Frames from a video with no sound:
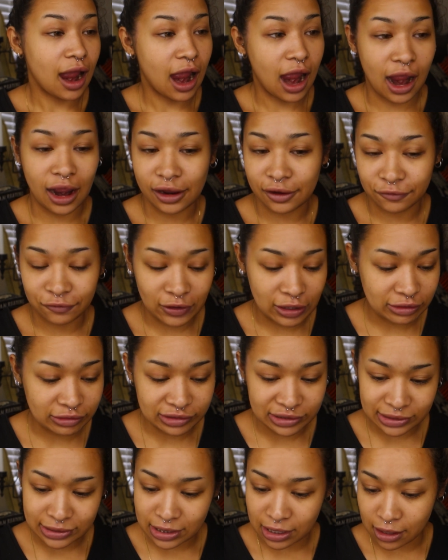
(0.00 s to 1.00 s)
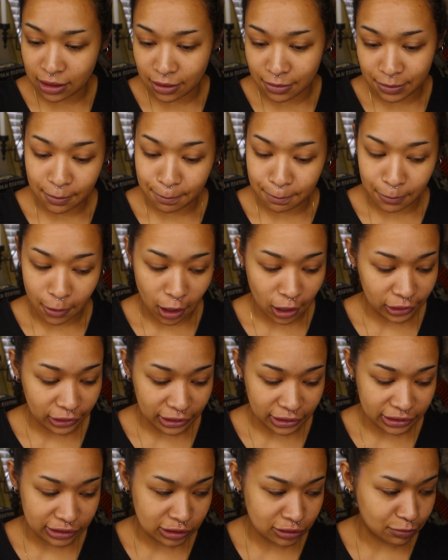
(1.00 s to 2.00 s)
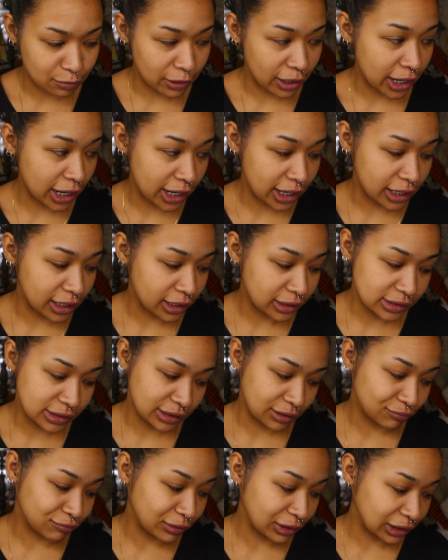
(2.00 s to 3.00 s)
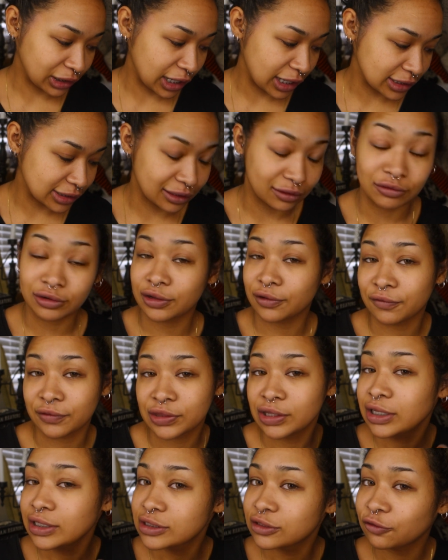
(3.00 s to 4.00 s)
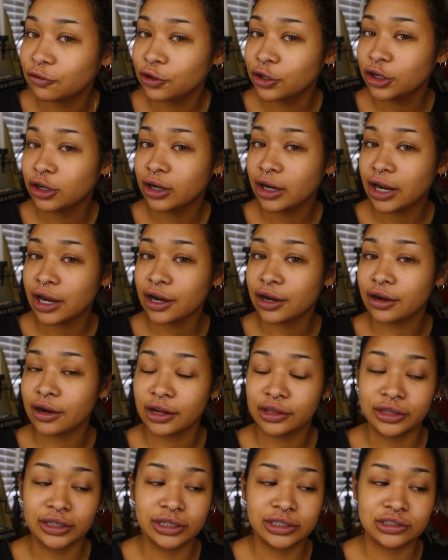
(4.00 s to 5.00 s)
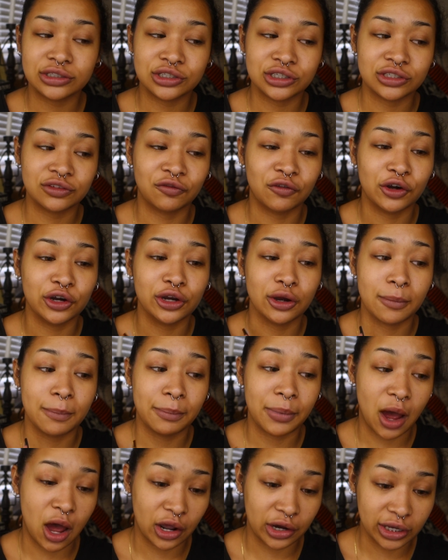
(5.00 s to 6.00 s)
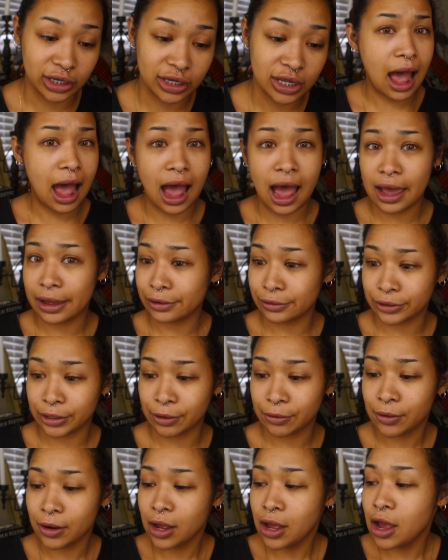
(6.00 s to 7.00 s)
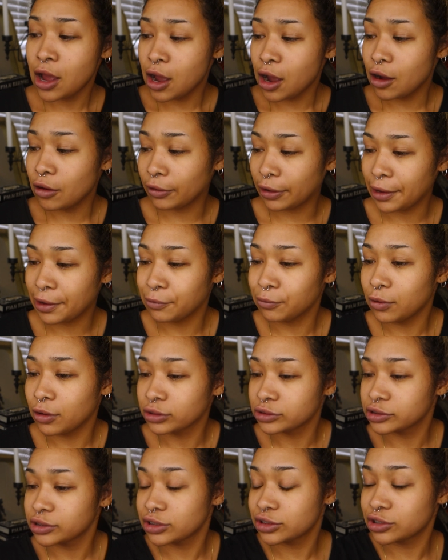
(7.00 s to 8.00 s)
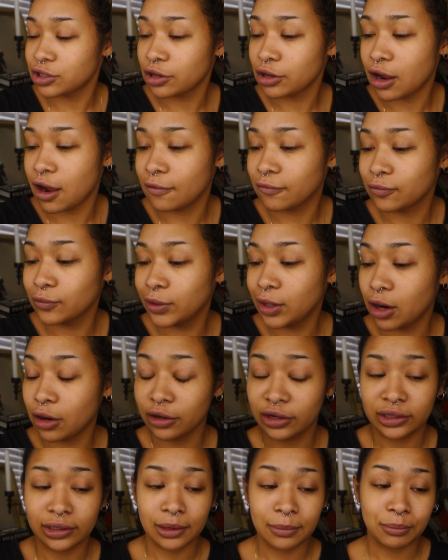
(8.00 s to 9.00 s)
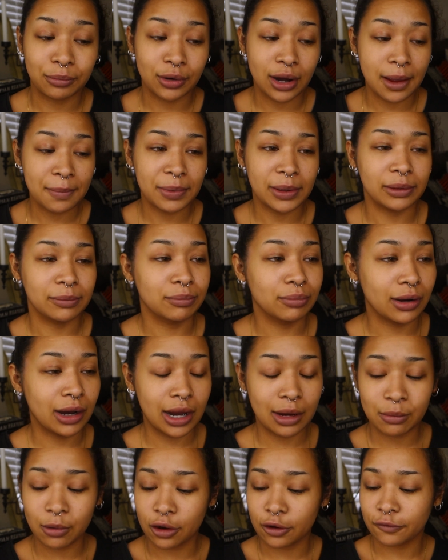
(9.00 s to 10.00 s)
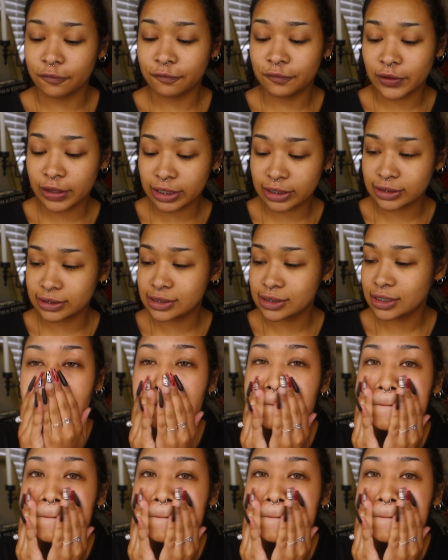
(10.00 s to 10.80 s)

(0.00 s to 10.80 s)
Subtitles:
I found some body spray, didn't realize, I don't even think it's for your hair. I think it's just for your body. I don't know. Okay, well, to start off, we are gonna prep and prime our face.